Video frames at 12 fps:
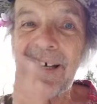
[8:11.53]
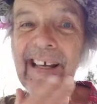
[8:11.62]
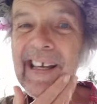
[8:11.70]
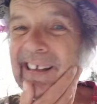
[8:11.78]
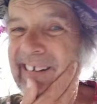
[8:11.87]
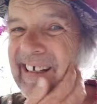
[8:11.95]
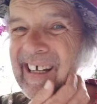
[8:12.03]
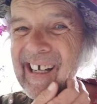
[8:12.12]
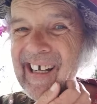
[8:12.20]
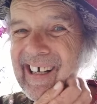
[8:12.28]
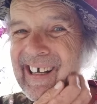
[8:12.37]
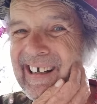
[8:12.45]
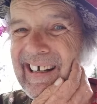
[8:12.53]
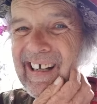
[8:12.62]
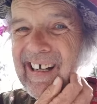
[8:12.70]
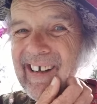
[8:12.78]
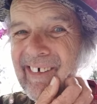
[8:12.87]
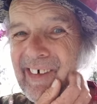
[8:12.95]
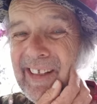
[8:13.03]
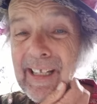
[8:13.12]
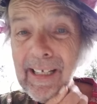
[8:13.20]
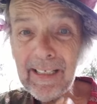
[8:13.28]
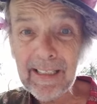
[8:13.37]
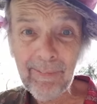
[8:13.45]
And what they
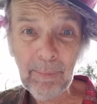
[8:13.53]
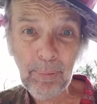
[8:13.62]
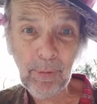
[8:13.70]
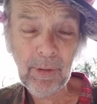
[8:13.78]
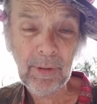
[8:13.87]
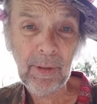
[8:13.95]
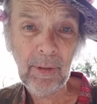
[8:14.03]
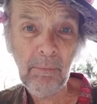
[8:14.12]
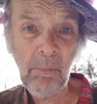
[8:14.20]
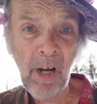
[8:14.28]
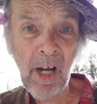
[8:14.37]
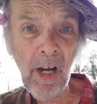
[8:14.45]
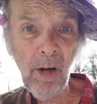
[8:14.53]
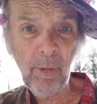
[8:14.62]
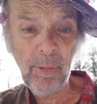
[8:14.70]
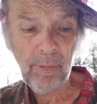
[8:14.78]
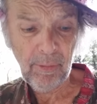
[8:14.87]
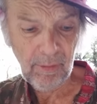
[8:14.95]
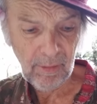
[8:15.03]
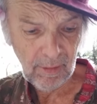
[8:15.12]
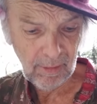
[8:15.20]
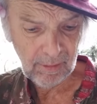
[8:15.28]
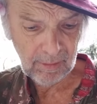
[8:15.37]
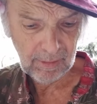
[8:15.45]
can even put in their mouth
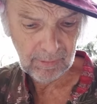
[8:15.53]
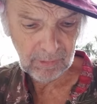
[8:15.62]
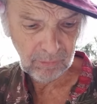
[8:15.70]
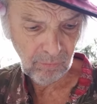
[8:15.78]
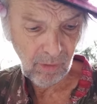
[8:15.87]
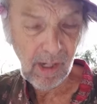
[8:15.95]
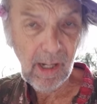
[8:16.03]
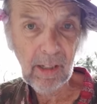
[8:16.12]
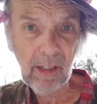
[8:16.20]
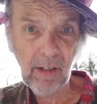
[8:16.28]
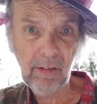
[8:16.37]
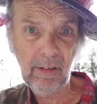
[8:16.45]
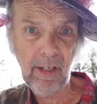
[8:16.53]
and swallow.